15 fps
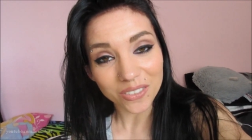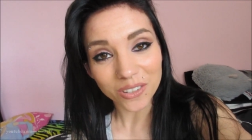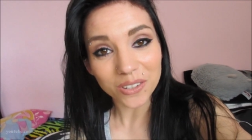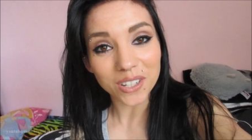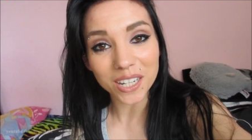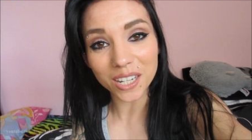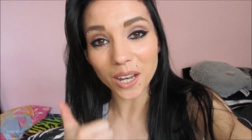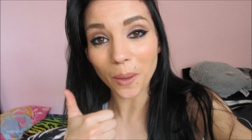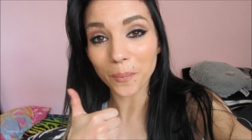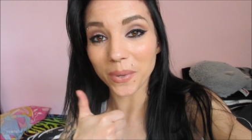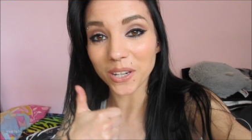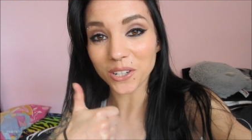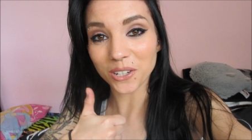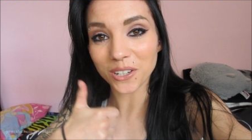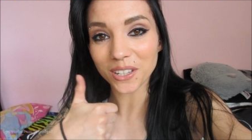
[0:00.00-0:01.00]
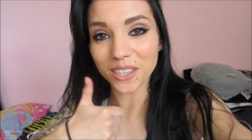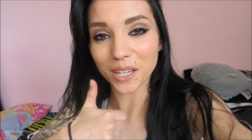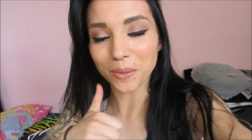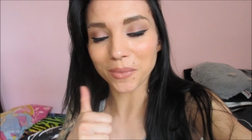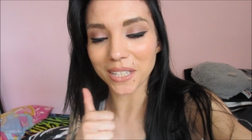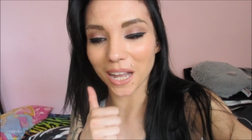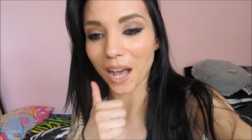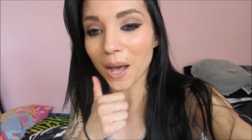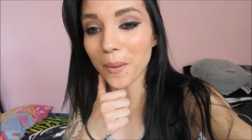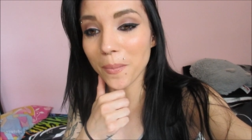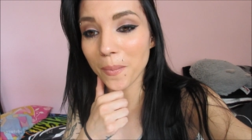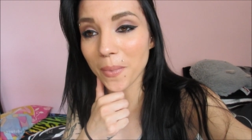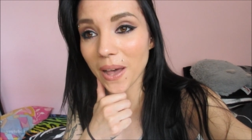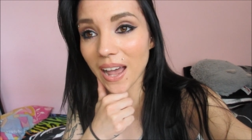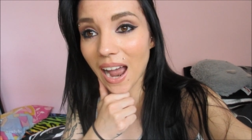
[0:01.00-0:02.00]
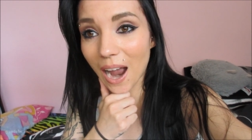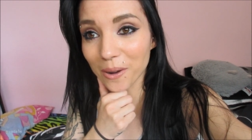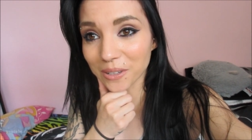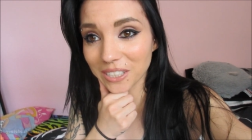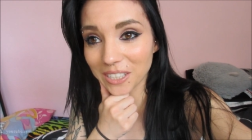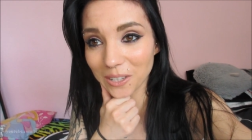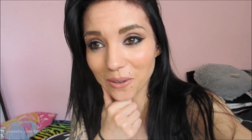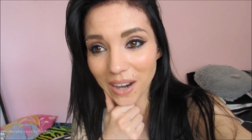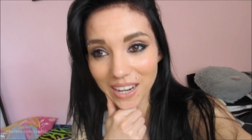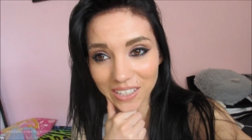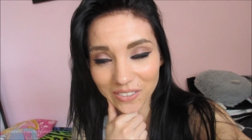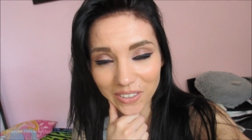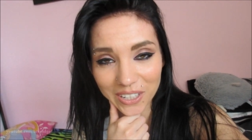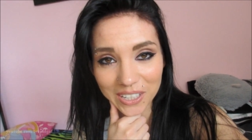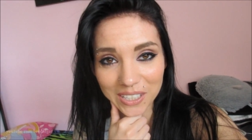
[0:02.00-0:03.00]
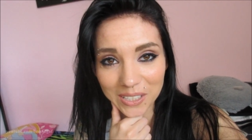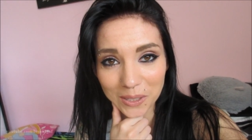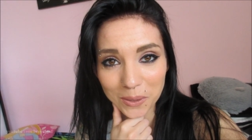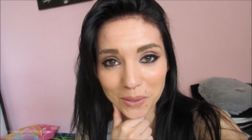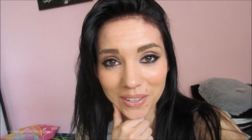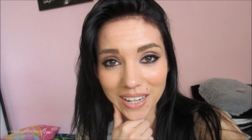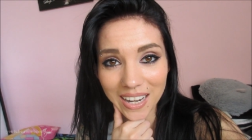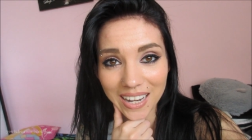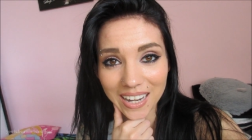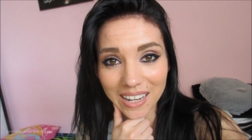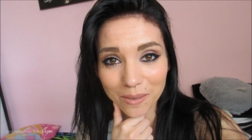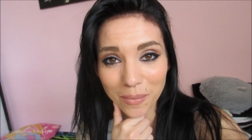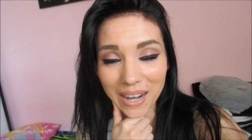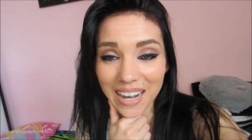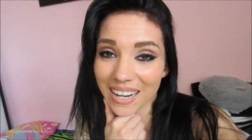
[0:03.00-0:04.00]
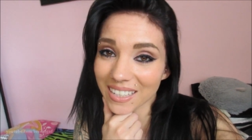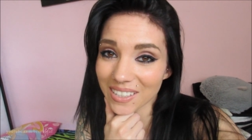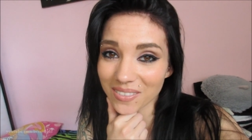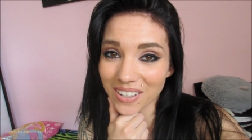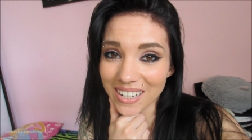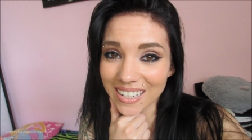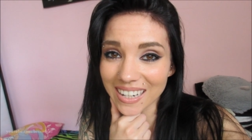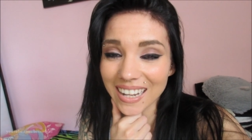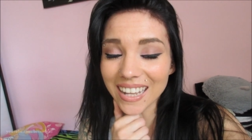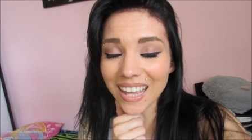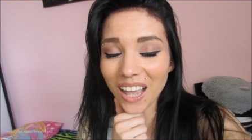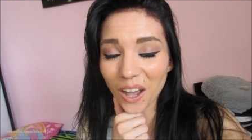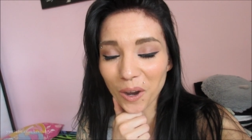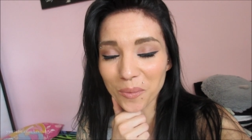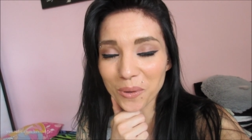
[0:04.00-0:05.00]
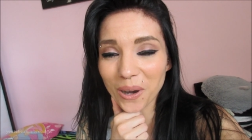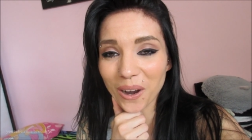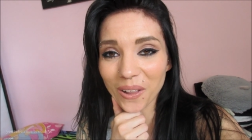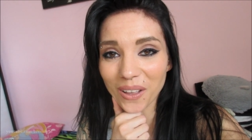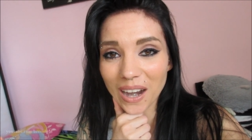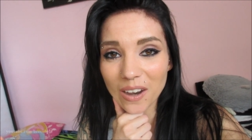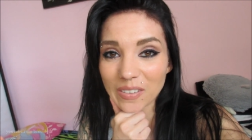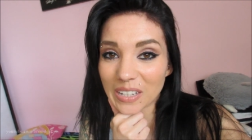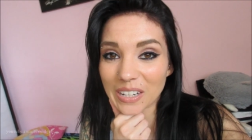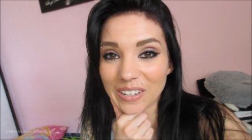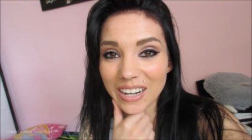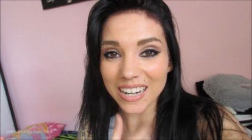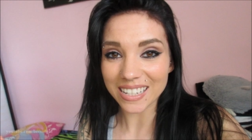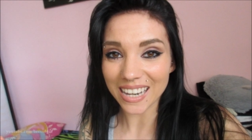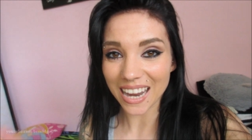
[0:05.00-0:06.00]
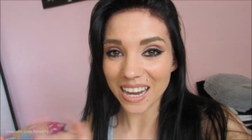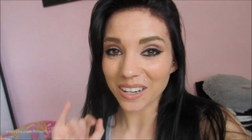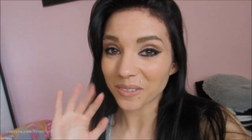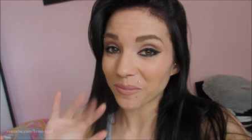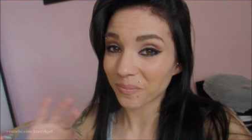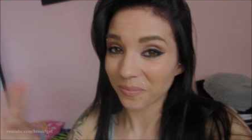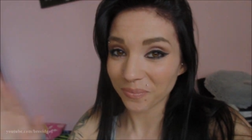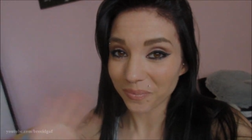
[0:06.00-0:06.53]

If you did, be sure to thumbs up, but I will see you guys very soon in my next one. I hope you all are having a great day.